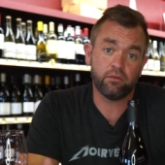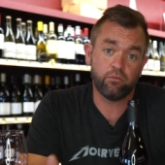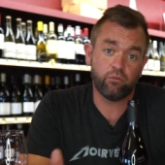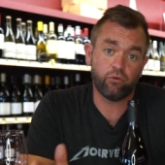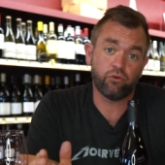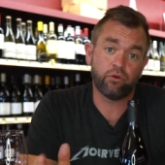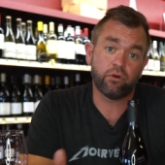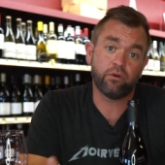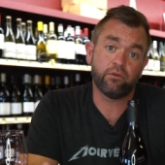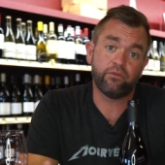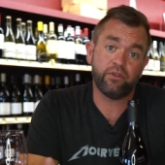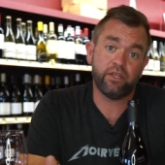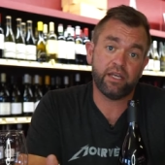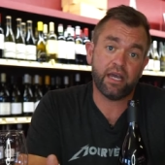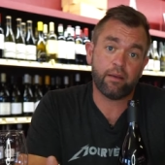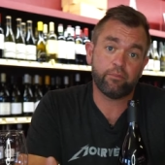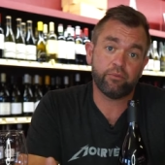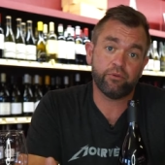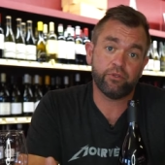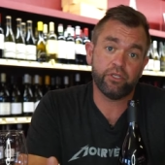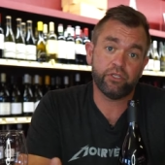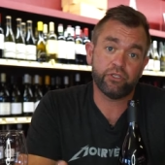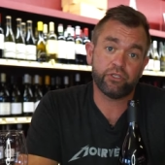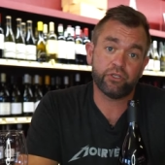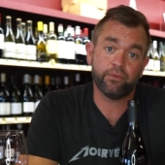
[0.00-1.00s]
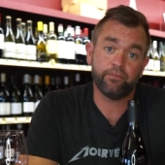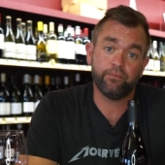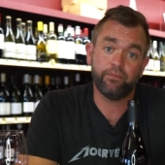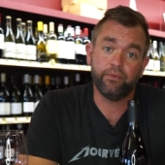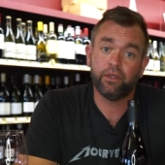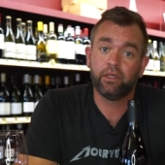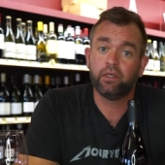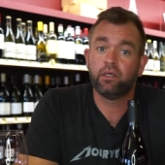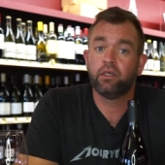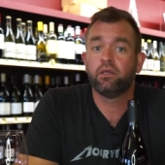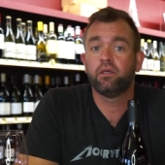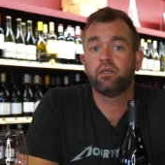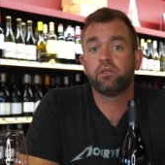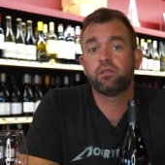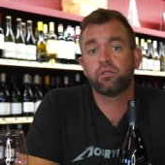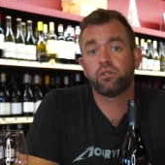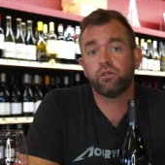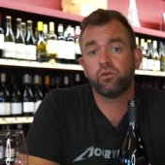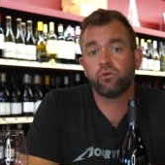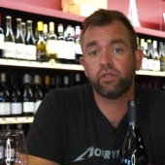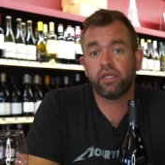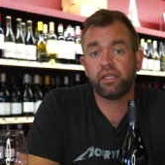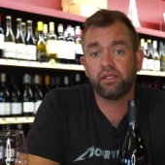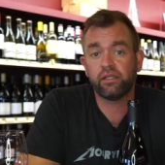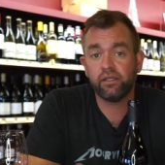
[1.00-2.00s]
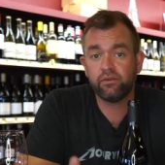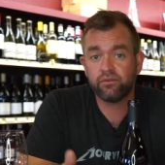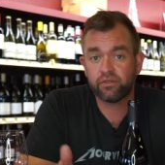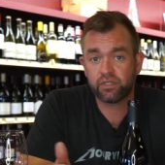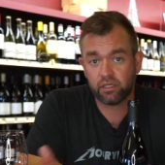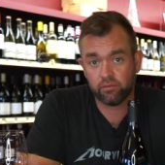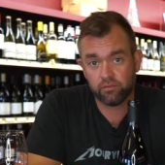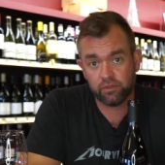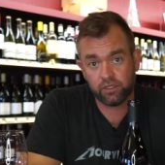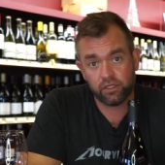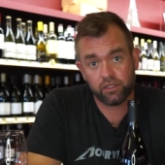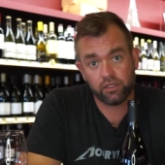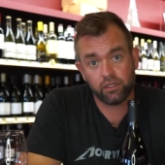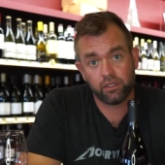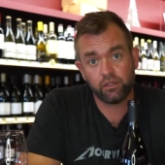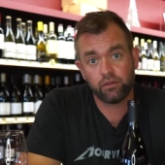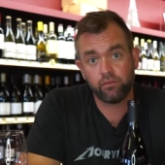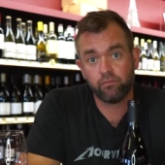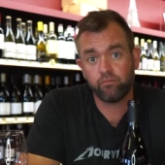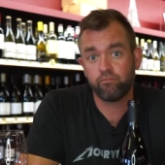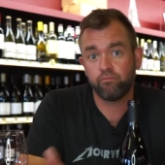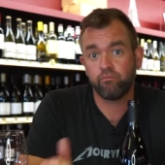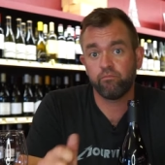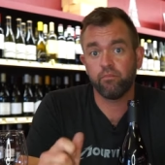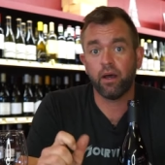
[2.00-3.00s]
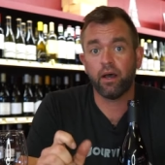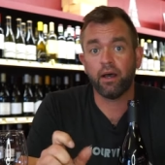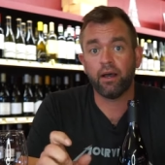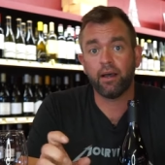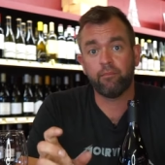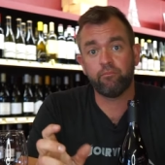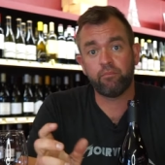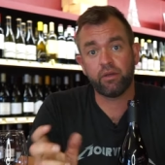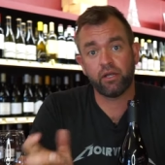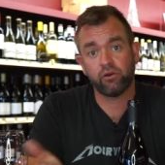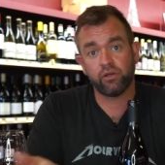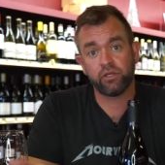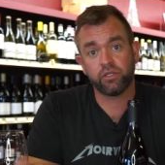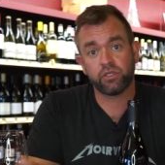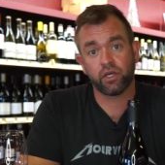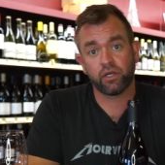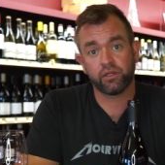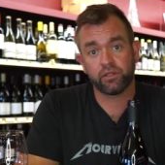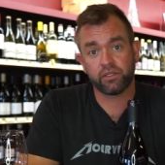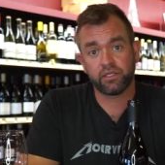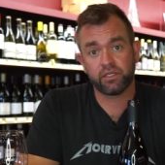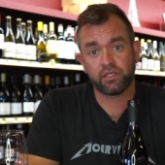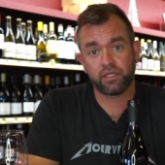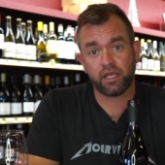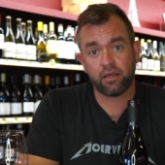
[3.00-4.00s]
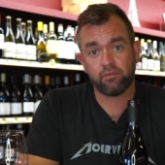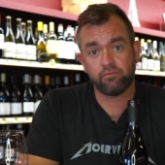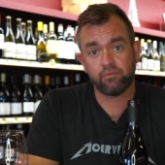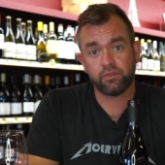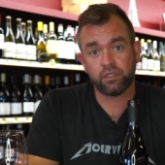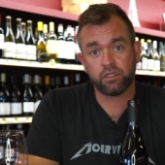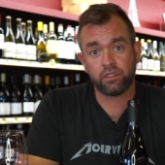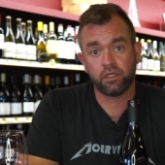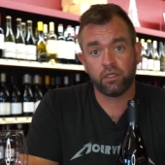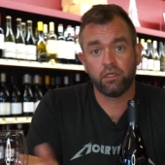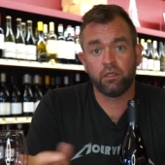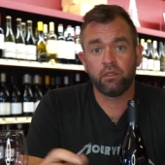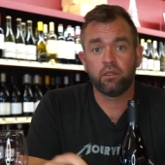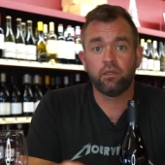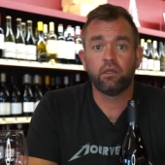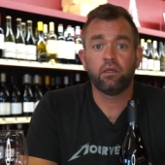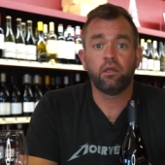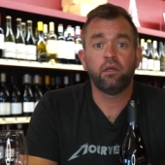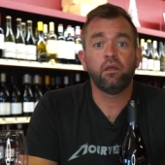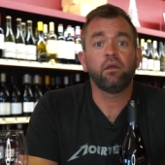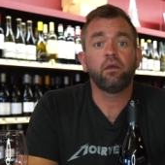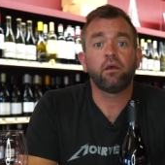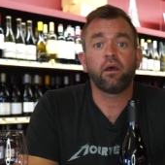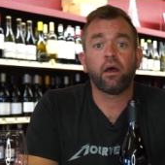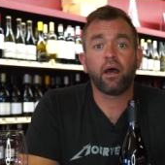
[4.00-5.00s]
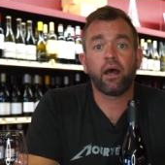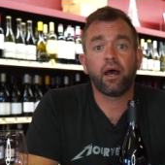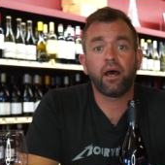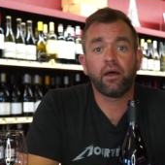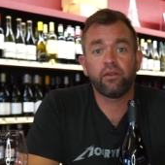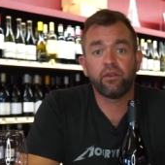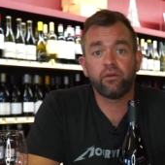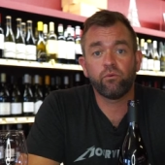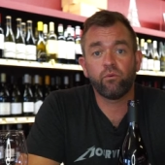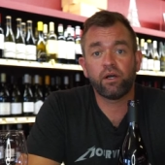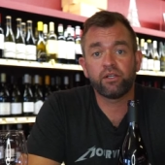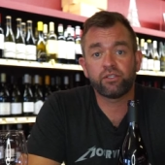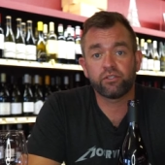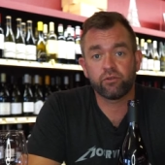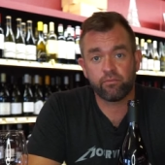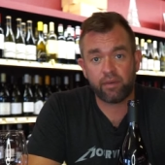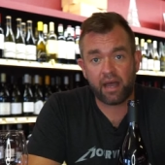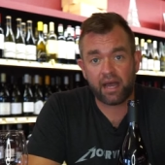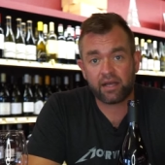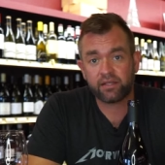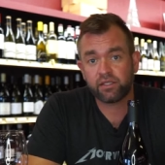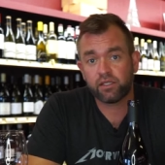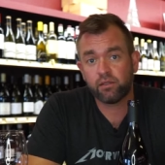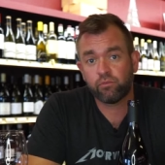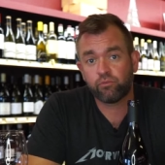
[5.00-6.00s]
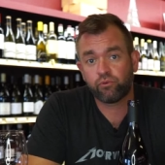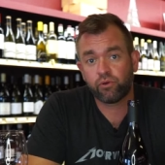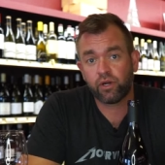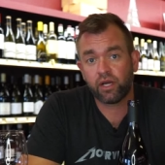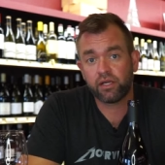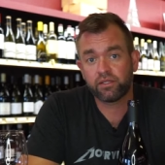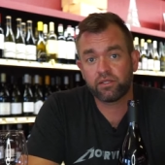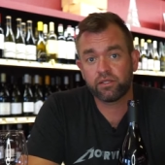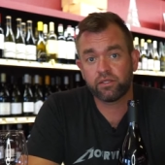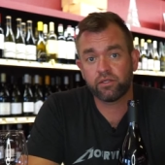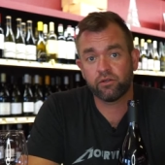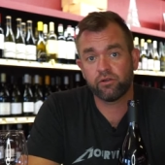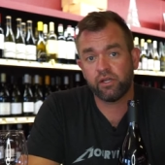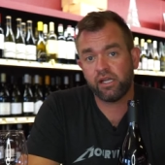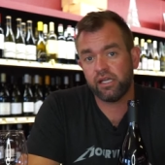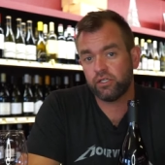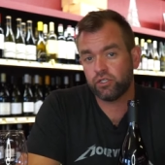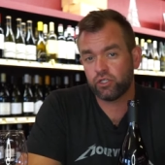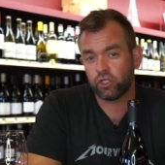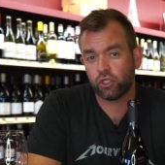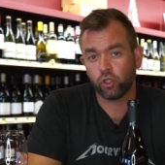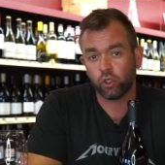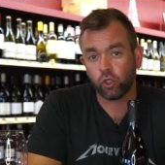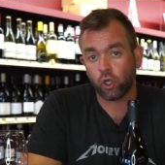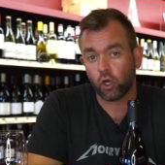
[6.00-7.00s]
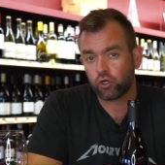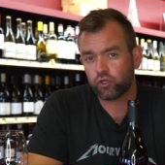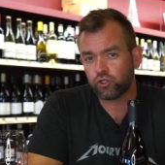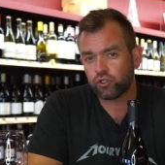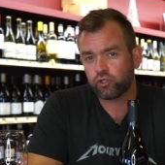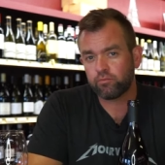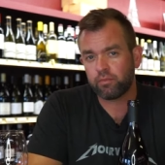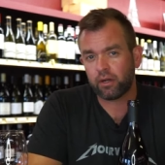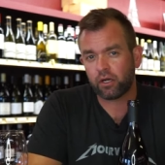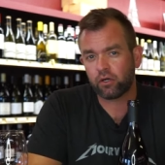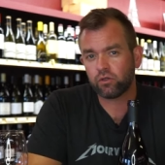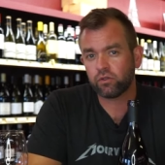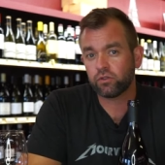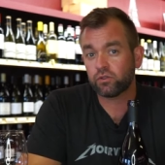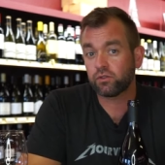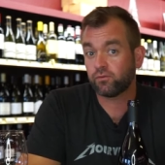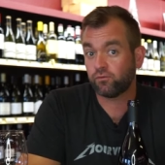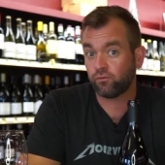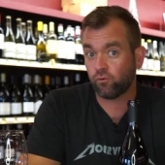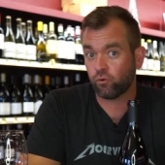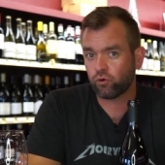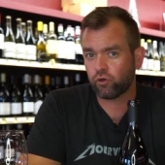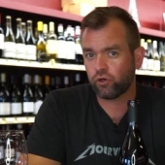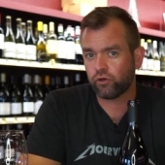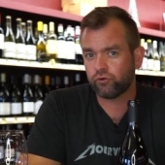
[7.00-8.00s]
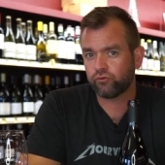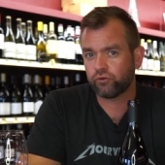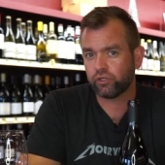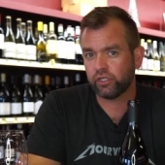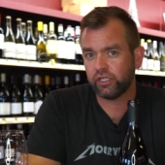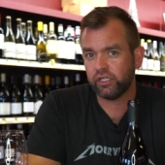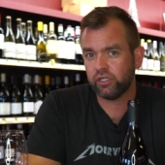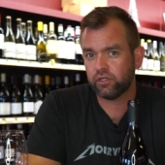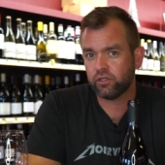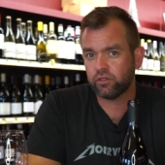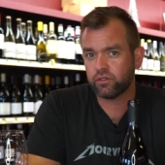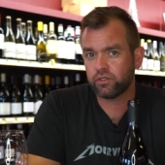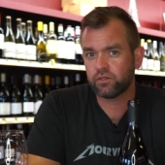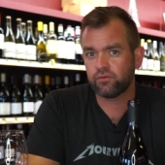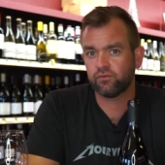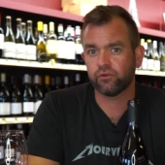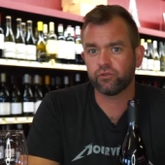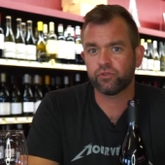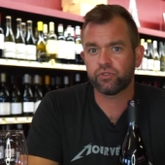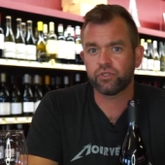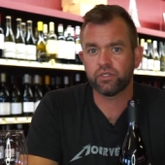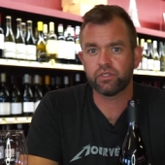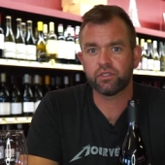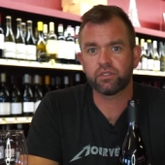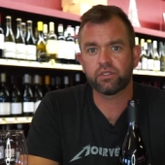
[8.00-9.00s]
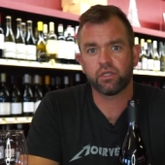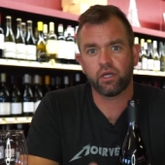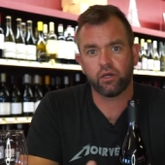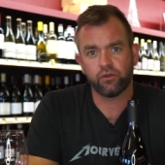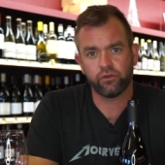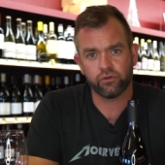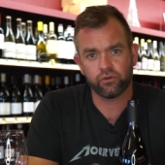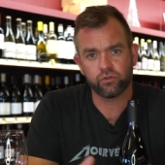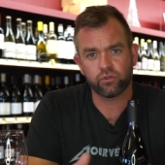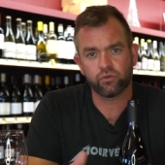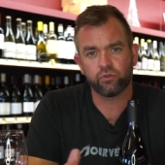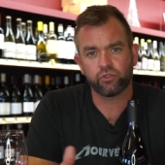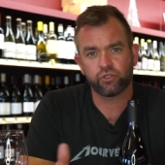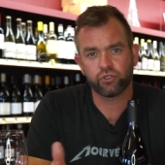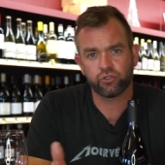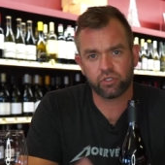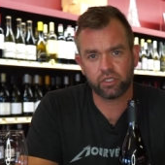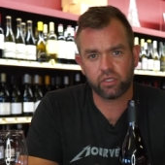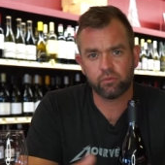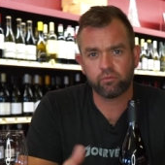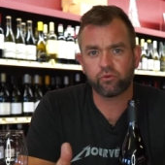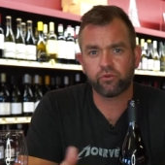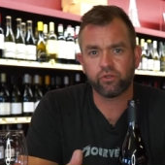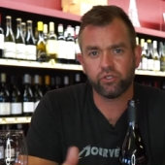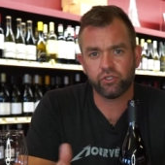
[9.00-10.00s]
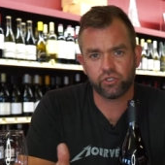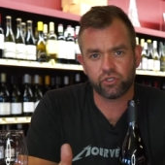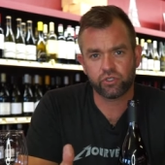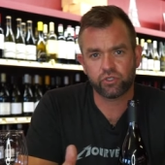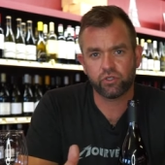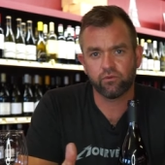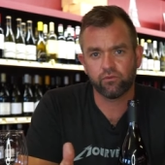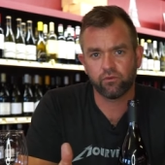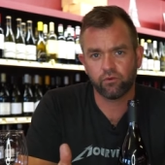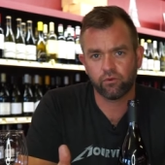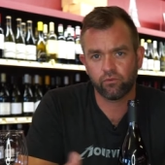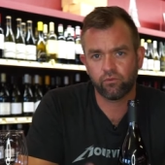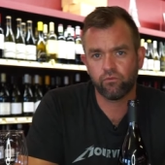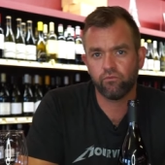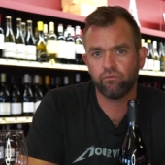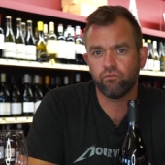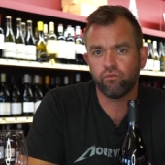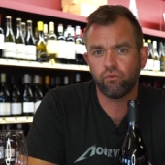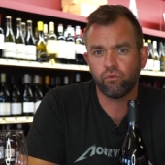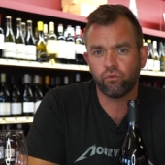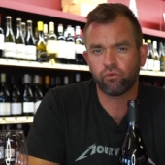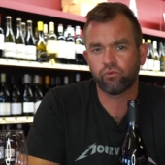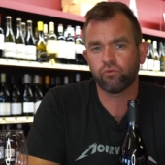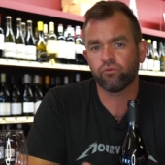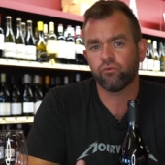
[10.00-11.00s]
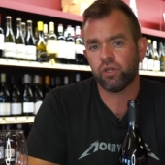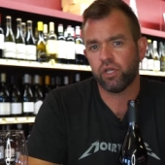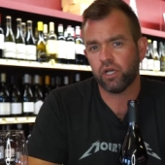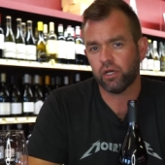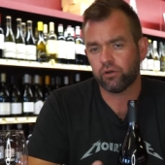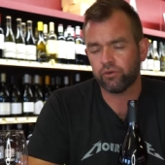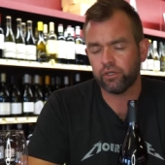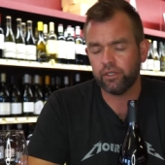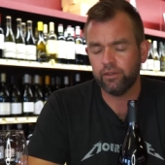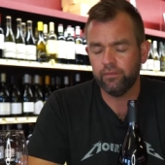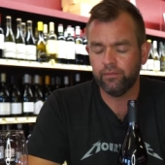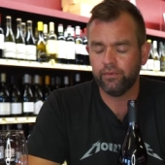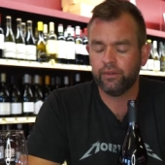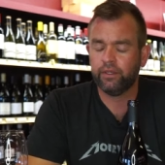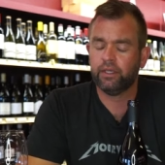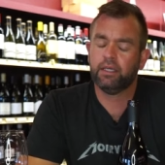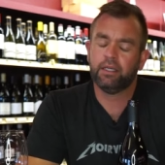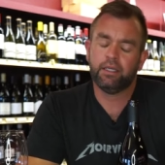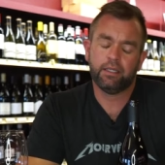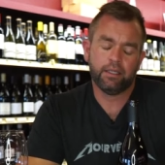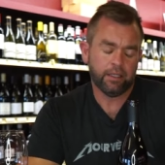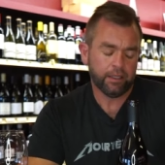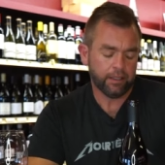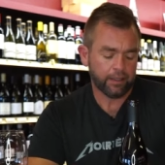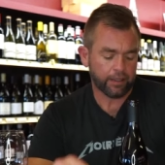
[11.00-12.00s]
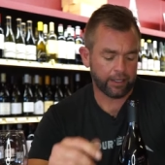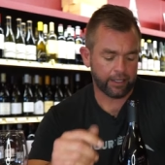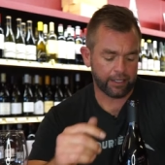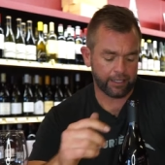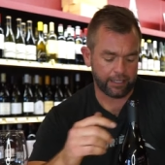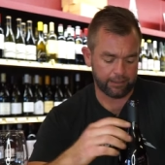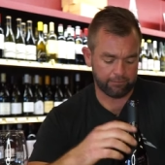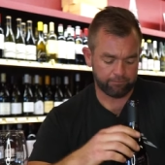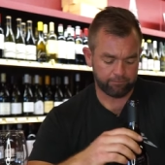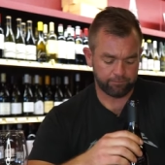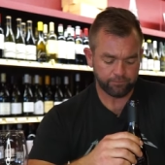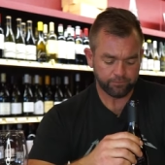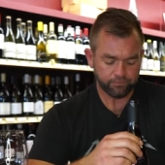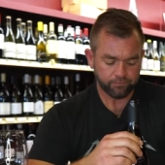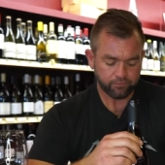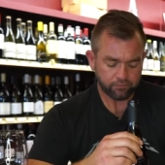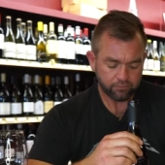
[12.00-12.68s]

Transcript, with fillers: the border of the appellation. So they leave some of the uh, berries on the stems. Uh, the wines are basket pressed. They're aged in larger barrels, 400 liters, versus others which are typically just over 300. Um,